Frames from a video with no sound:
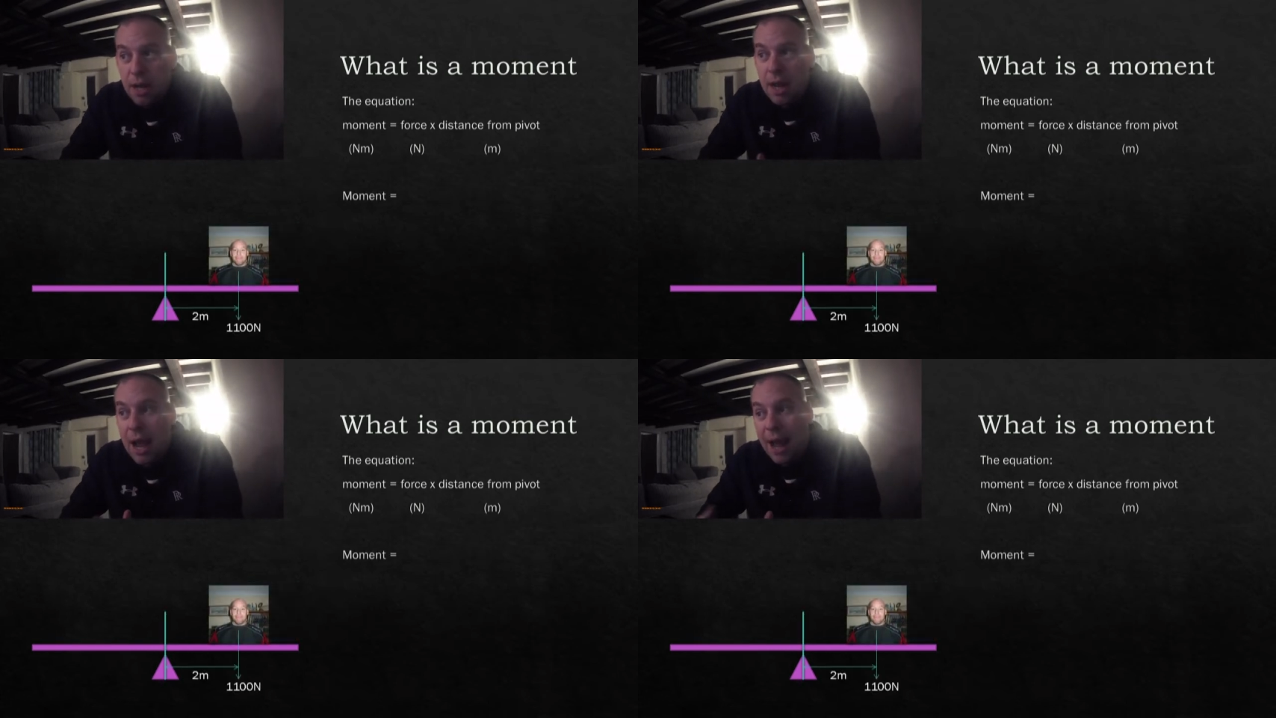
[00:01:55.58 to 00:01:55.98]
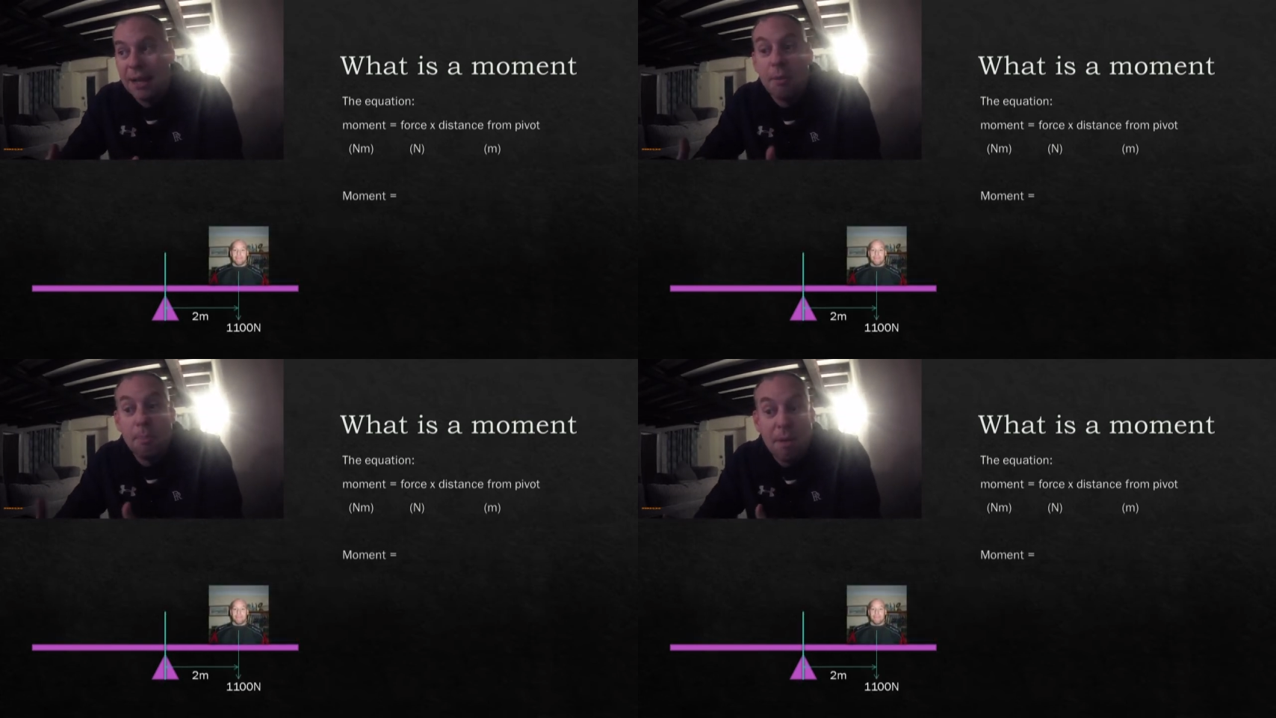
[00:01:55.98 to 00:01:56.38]

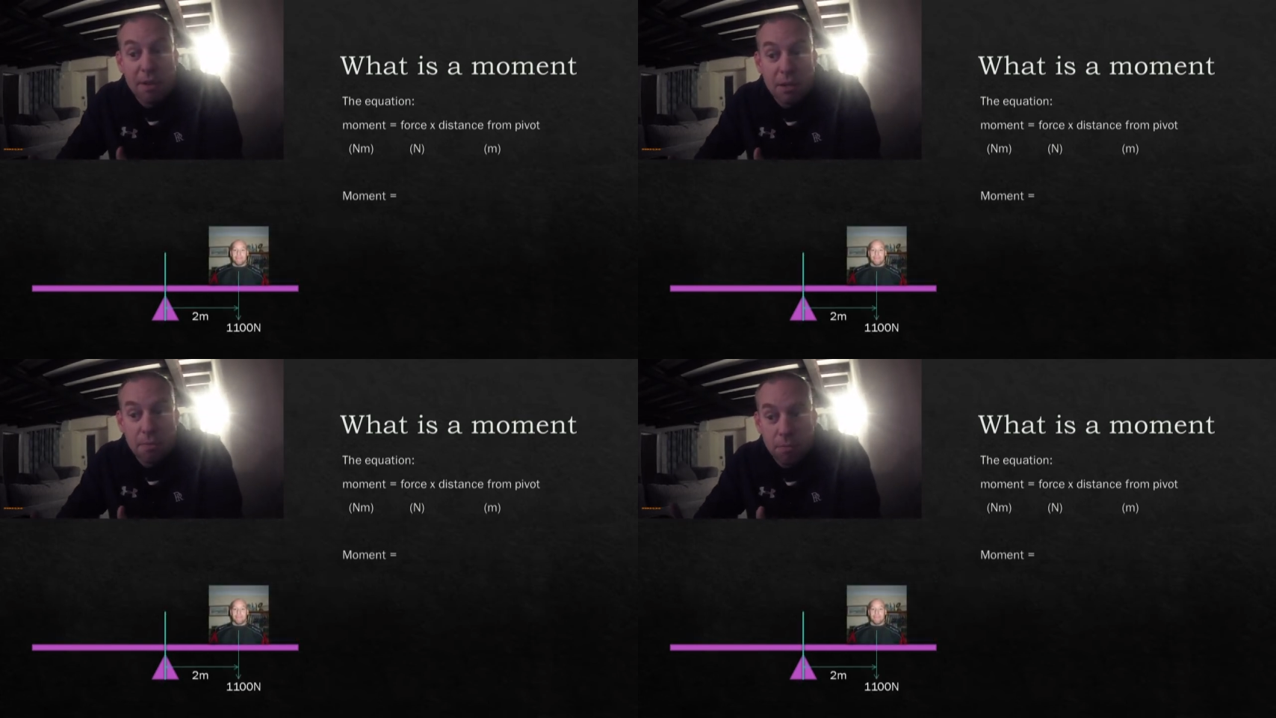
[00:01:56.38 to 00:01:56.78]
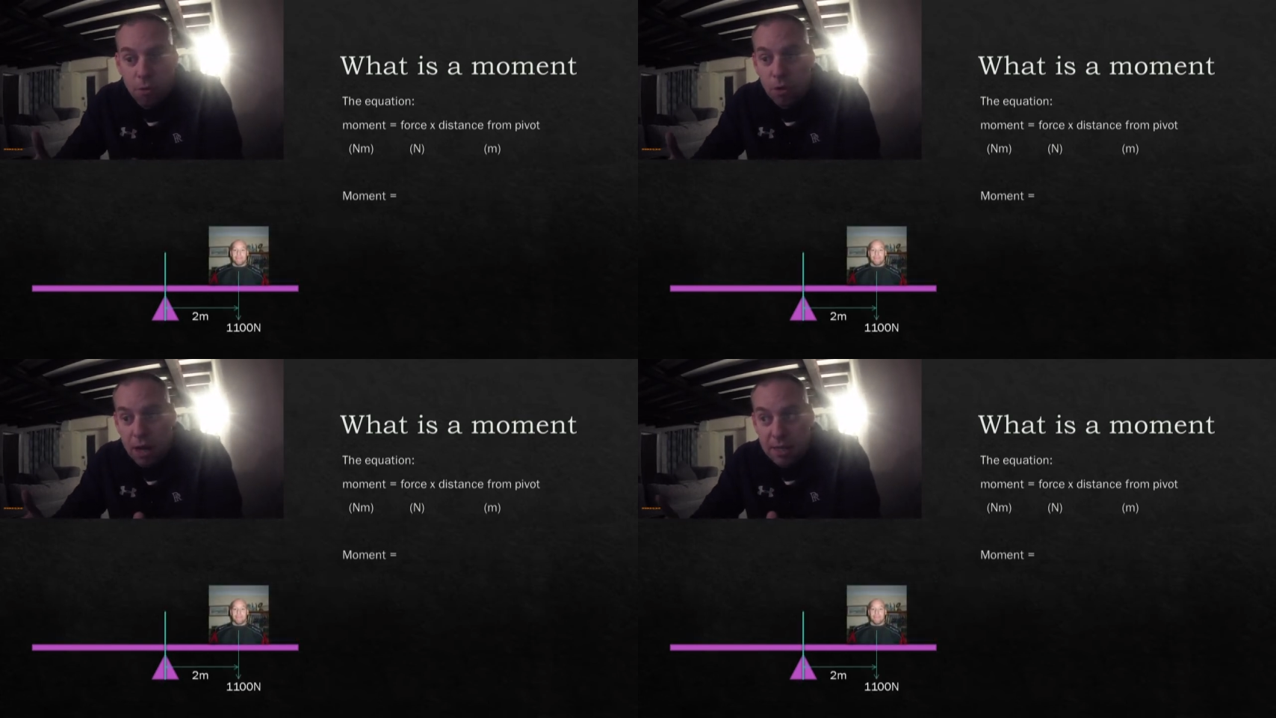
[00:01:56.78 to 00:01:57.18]
and the pivot,
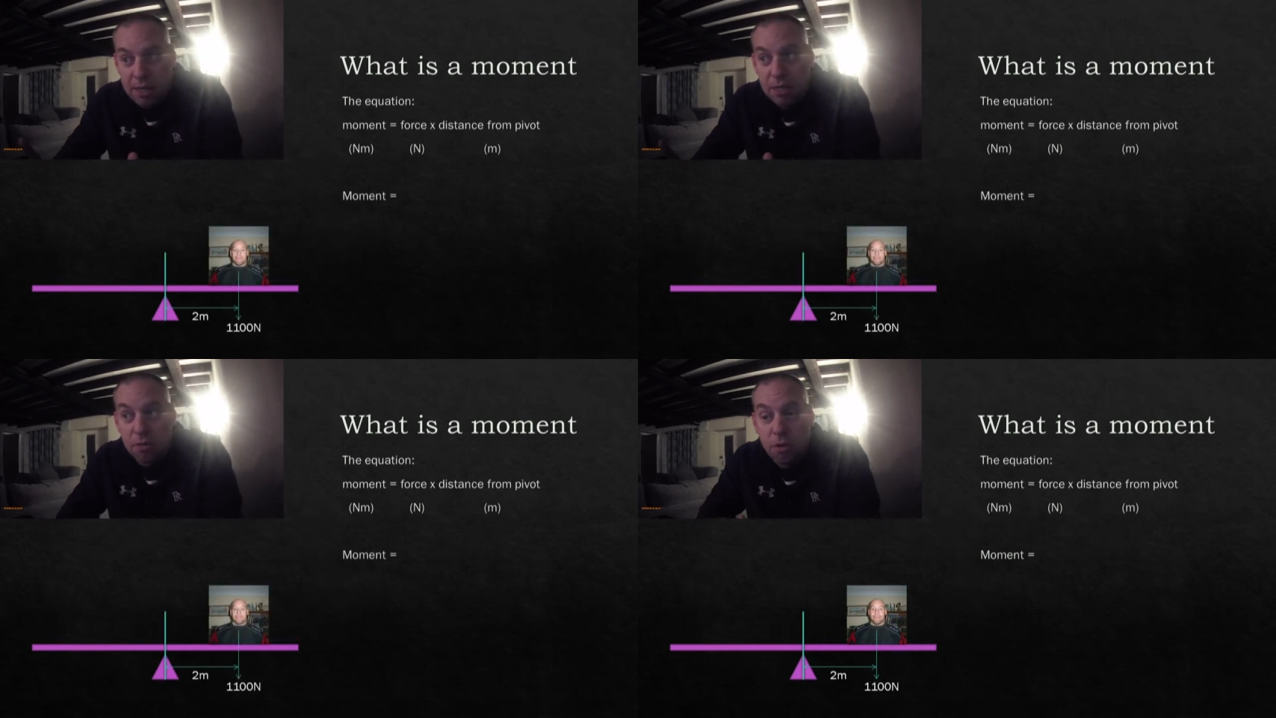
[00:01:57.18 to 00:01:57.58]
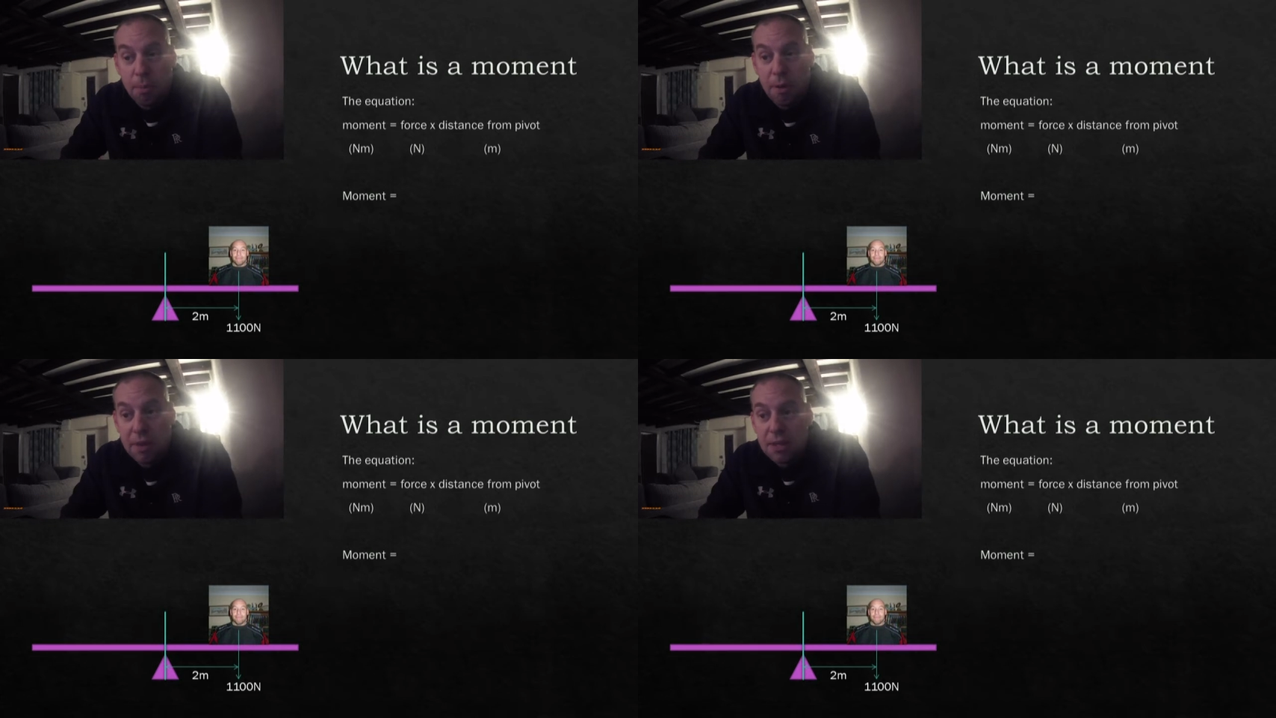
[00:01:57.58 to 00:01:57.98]
for distance from the
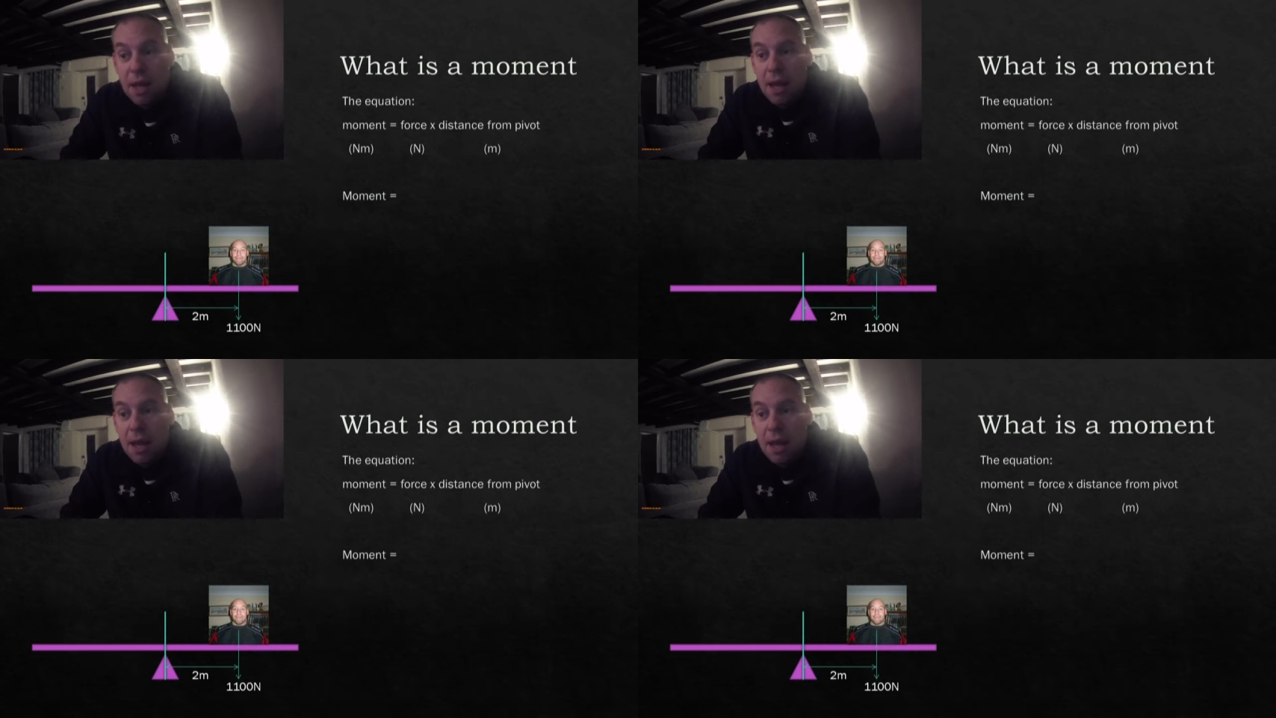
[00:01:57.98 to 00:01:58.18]
pivot.